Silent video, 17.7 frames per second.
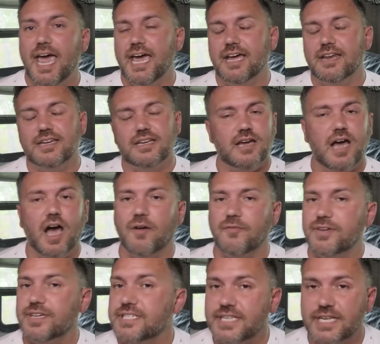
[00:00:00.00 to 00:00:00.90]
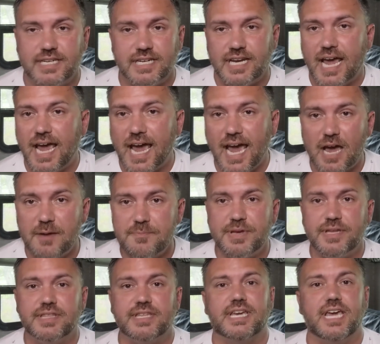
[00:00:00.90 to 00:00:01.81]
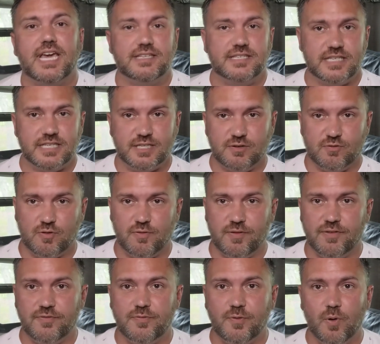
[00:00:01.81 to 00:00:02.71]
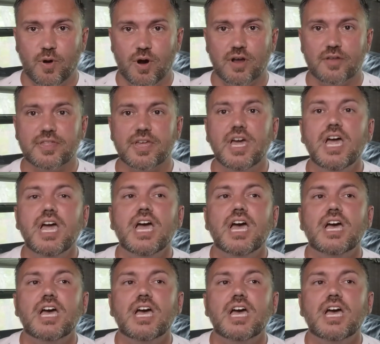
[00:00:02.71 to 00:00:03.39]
and obviously it didn't happen. The case is still going forth.